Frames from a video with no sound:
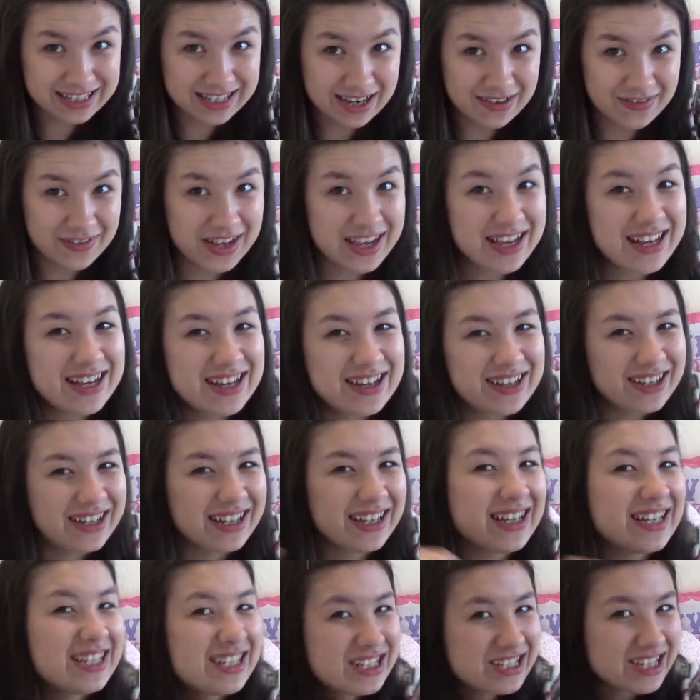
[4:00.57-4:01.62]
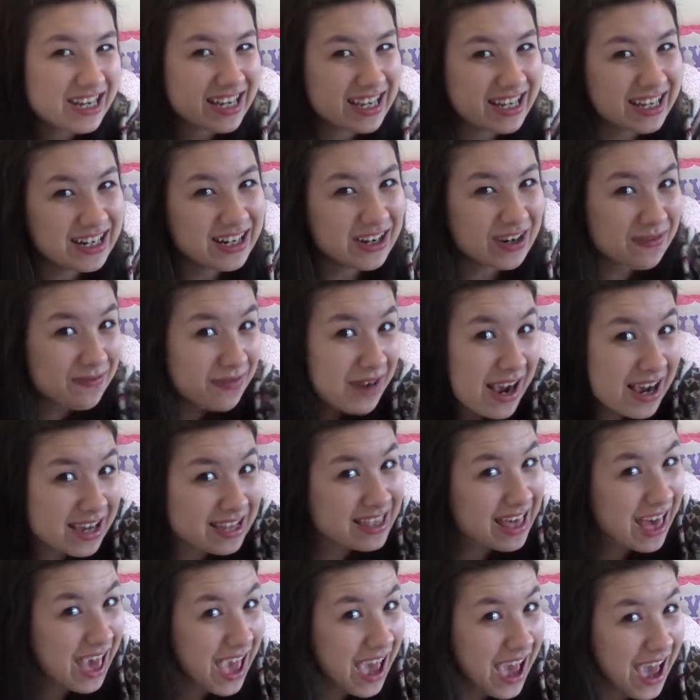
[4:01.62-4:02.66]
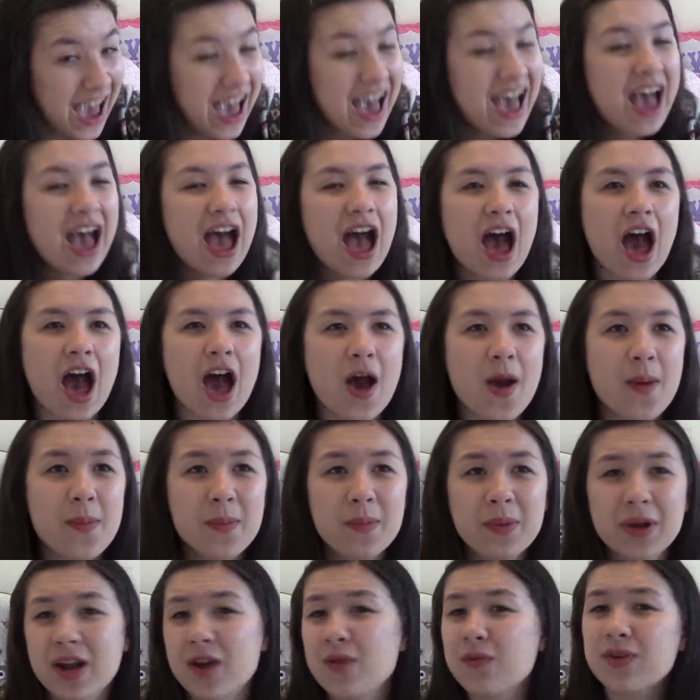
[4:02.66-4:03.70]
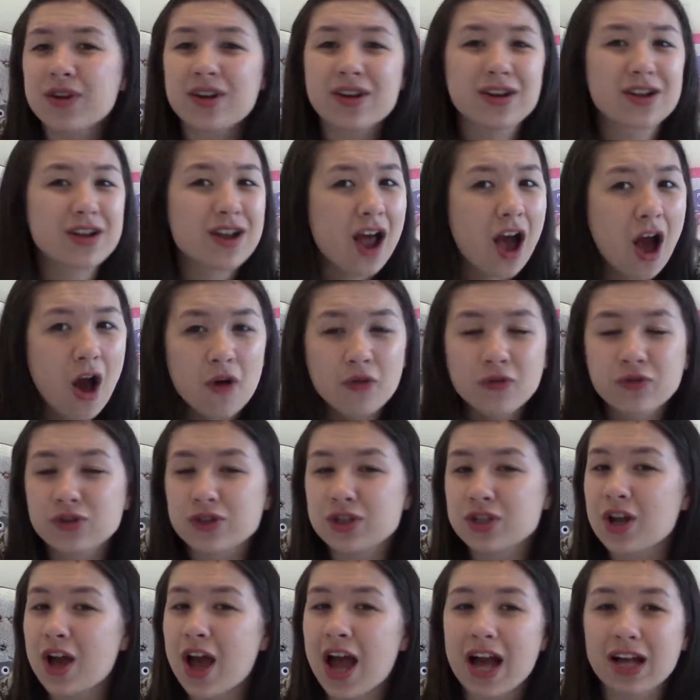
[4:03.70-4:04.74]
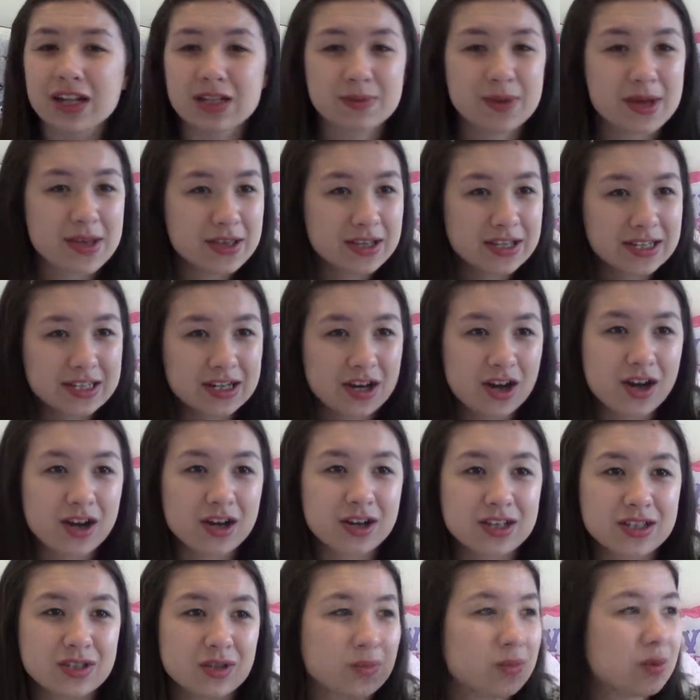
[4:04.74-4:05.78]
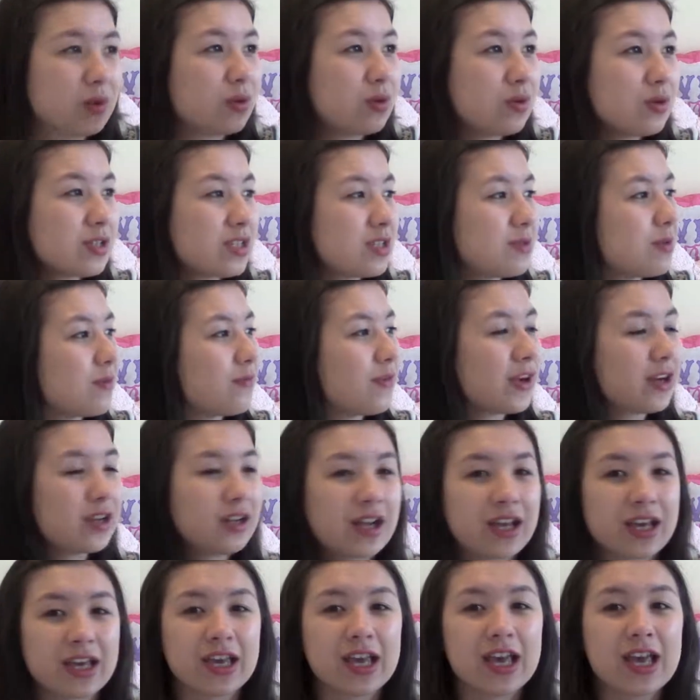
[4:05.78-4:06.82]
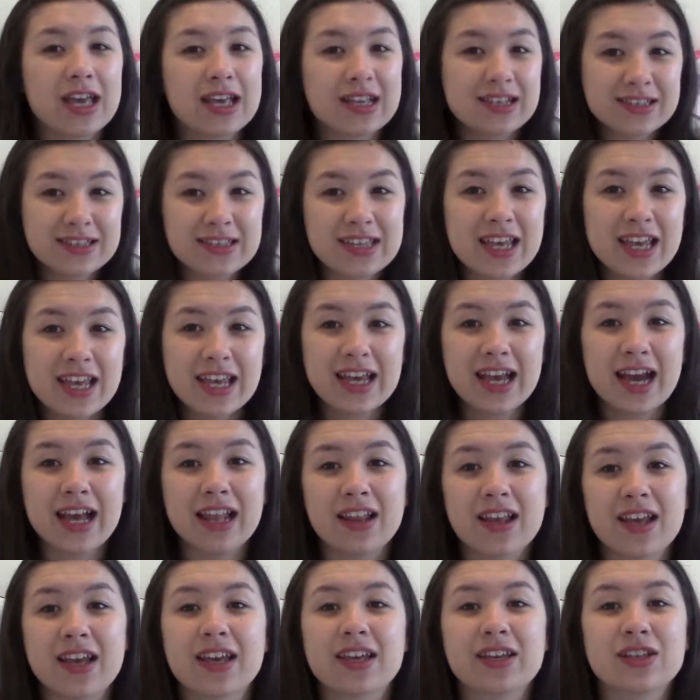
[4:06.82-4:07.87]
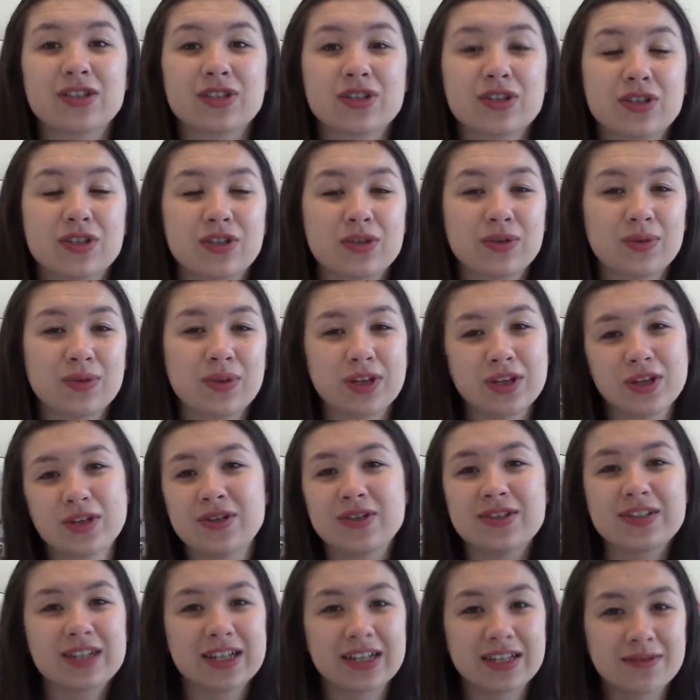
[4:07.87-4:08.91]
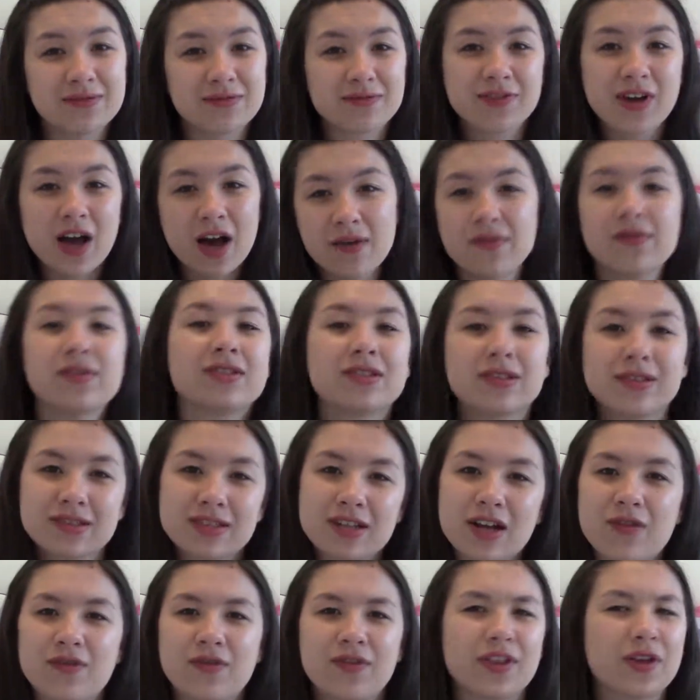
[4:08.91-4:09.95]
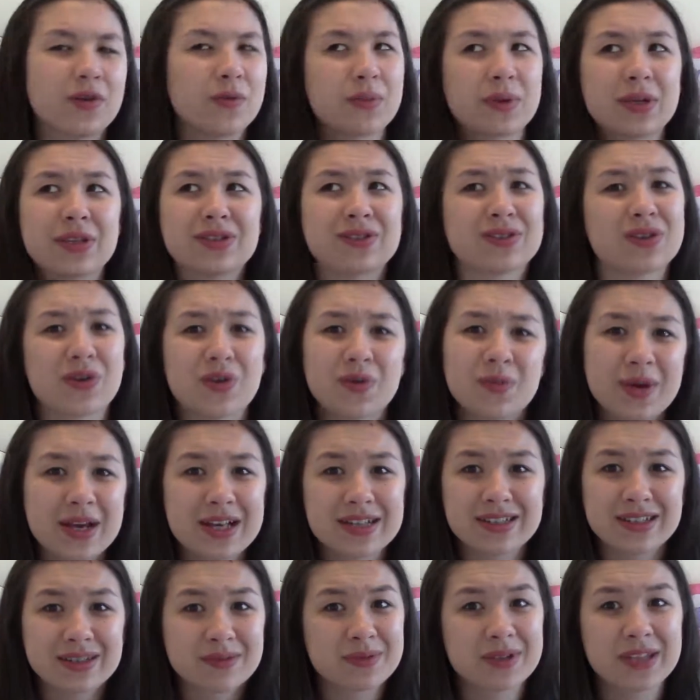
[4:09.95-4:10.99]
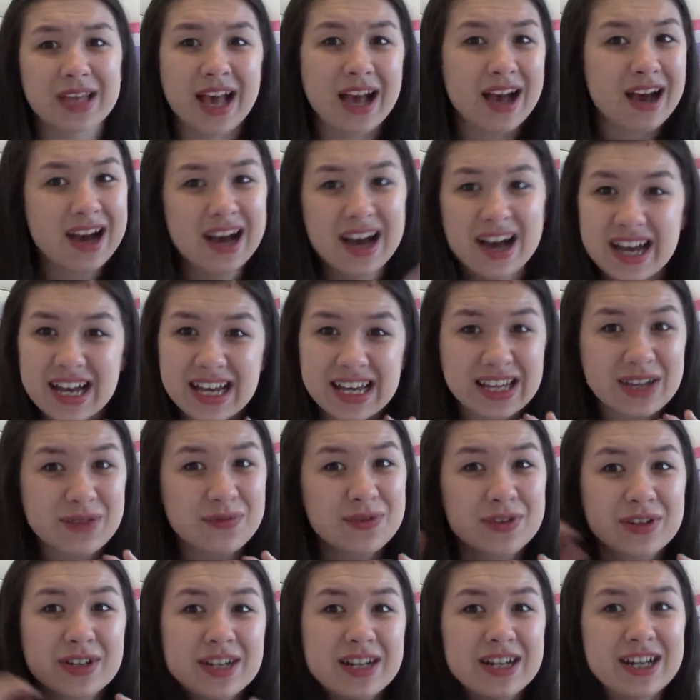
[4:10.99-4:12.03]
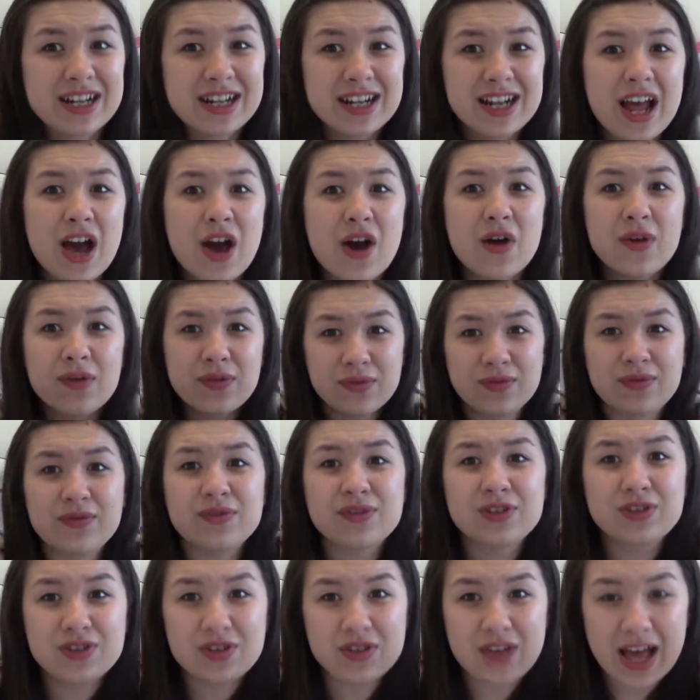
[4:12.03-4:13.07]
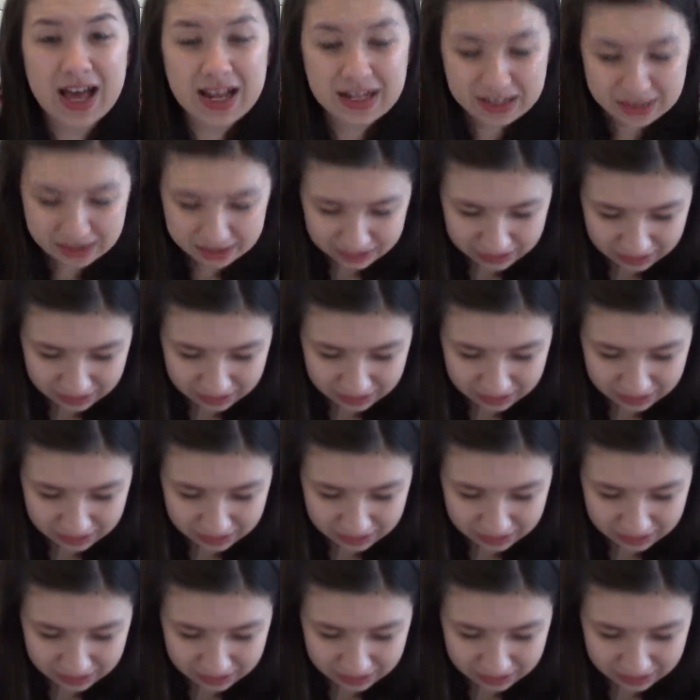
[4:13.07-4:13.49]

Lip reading: cover. Cheeky little plug there. But I would love to know how to play the guitar because it would be awesome if I could like sing and like do acoustic covers and stuff. That would be so amazing. But yeah, I would love to do that.